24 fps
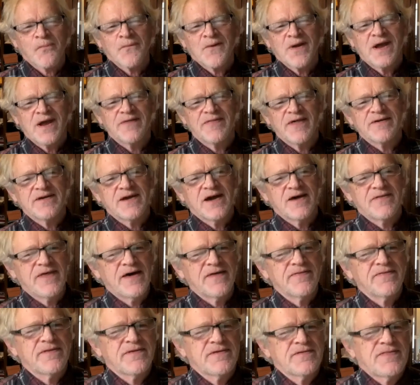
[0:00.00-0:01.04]
Yeah, that, yeah,
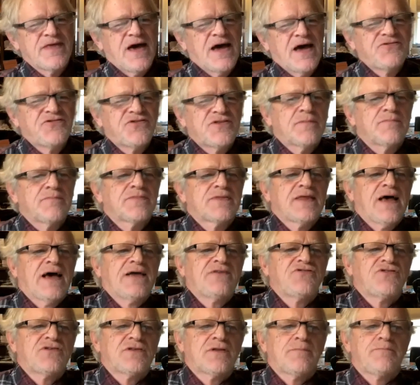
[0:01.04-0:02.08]
that, that's the
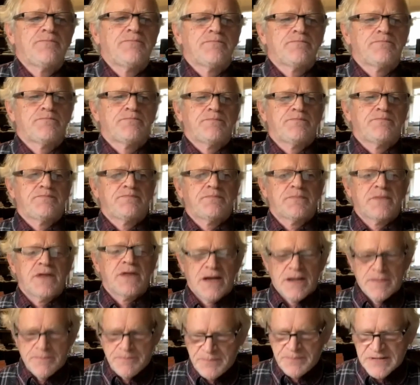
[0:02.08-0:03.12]
that's the
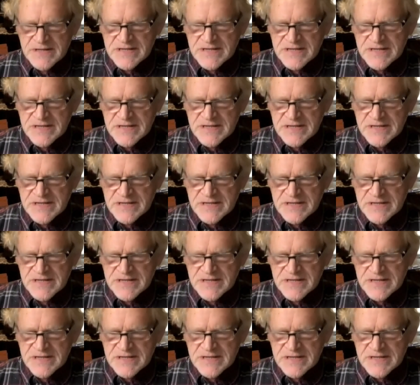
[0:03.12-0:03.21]
uh,